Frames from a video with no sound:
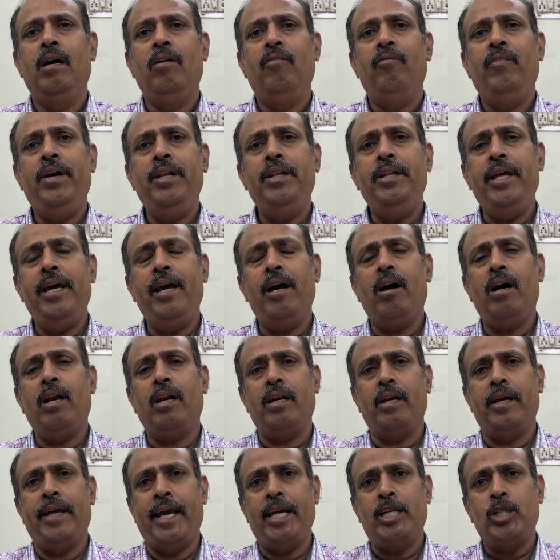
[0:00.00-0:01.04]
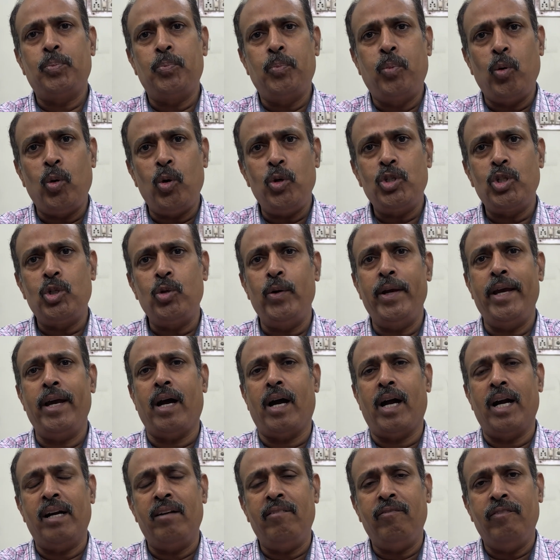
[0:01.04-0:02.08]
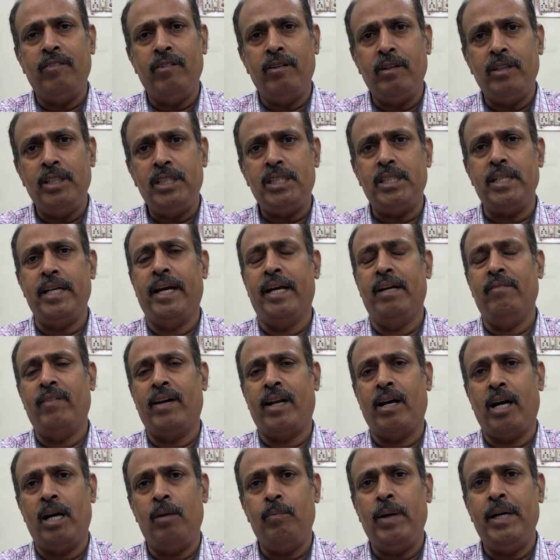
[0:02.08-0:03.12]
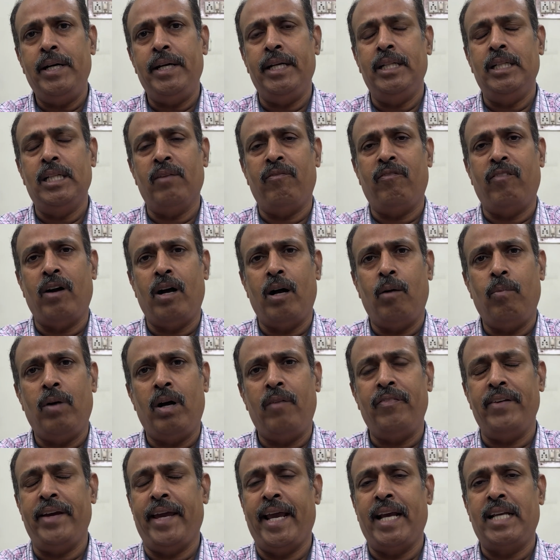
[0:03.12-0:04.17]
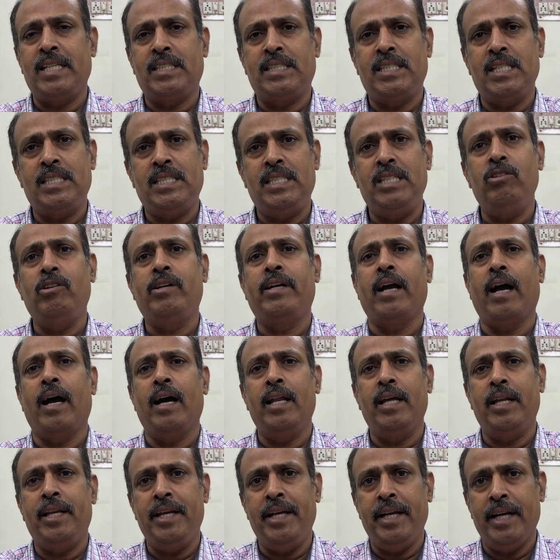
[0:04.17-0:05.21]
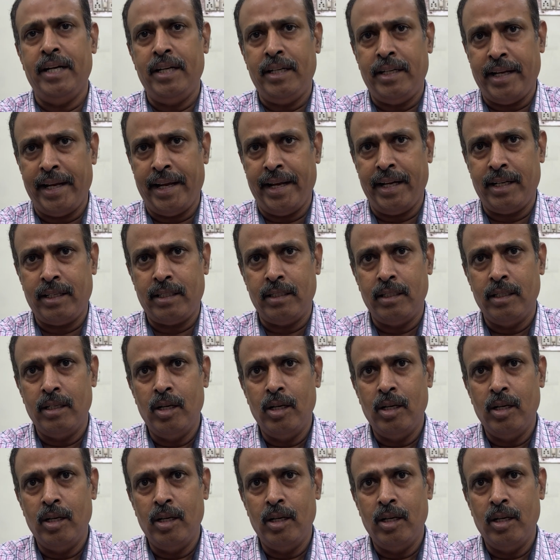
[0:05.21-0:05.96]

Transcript: When they are exposed to an adverse environment in the form of excessive calorie intake,